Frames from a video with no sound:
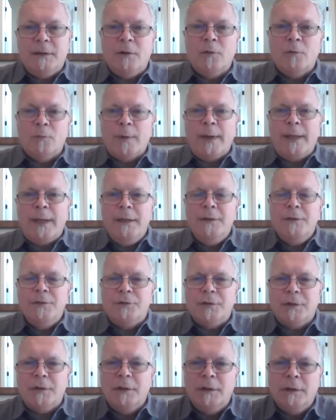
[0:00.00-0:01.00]
a,
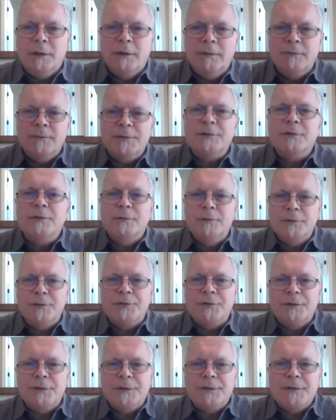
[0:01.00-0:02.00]
range of
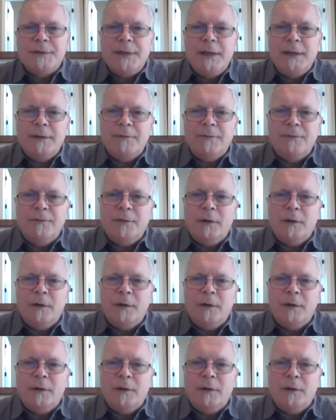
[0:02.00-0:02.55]
solutions that